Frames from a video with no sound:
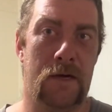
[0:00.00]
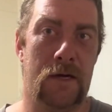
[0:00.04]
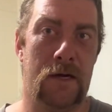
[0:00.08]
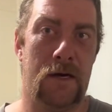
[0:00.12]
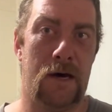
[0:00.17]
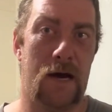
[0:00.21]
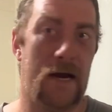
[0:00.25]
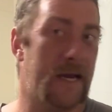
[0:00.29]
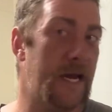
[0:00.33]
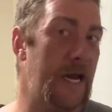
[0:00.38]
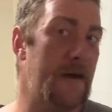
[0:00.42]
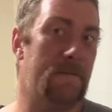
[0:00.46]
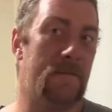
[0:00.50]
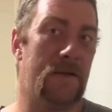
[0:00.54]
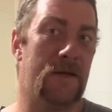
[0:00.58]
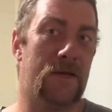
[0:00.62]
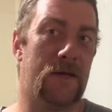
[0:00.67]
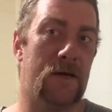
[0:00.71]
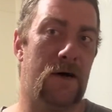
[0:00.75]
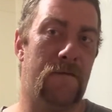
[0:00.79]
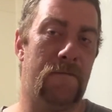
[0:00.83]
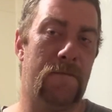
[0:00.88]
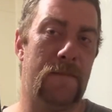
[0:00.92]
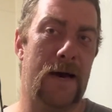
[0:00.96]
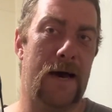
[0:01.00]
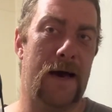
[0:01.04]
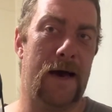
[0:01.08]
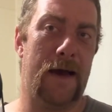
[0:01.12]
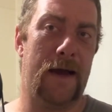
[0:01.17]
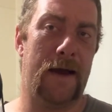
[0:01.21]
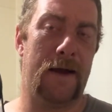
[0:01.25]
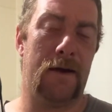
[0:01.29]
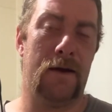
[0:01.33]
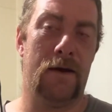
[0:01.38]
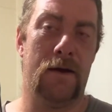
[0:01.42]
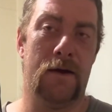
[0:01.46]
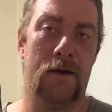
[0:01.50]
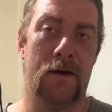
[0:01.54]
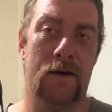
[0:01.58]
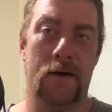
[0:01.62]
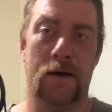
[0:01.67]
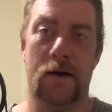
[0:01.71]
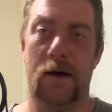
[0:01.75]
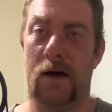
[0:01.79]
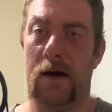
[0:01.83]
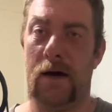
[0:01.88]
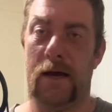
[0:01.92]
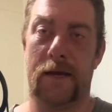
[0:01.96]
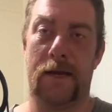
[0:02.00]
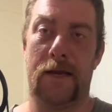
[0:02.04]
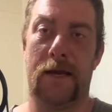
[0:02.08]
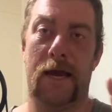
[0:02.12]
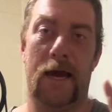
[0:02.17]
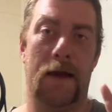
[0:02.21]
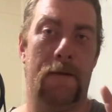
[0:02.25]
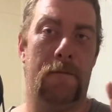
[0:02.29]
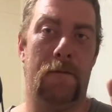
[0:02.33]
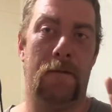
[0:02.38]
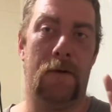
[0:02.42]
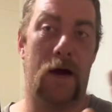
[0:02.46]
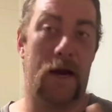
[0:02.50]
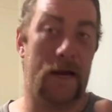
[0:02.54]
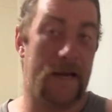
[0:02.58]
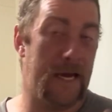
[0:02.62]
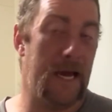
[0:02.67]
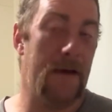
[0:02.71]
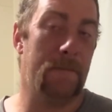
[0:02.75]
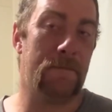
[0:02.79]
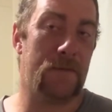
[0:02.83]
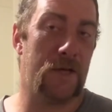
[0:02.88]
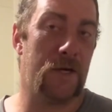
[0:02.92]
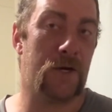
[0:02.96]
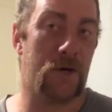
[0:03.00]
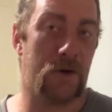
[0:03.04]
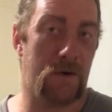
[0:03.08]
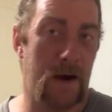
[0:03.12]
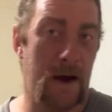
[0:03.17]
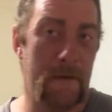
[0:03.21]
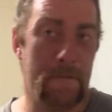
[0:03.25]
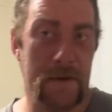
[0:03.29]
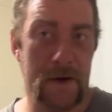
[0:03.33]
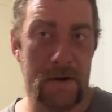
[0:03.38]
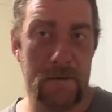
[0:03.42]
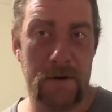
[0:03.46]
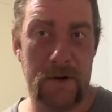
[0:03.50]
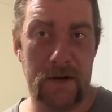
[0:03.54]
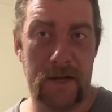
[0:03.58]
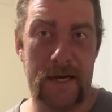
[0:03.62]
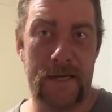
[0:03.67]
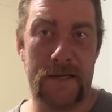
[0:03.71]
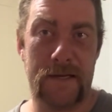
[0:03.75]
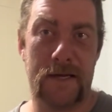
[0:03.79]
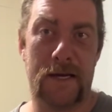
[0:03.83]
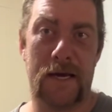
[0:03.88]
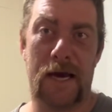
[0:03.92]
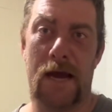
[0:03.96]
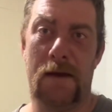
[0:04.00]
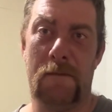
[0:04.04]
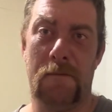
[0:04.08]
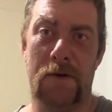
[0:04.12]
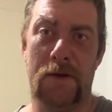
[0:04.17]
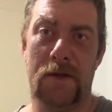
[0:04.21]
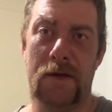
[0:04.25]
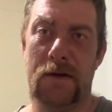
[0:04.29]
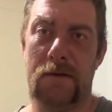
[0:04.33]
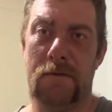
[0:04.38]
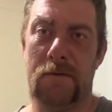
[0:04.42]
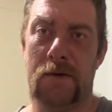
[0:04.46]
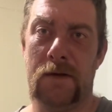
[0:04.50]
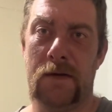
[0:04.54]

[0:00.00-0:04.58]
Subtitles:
I kept the soft bag, I kept the crappy release that came with it,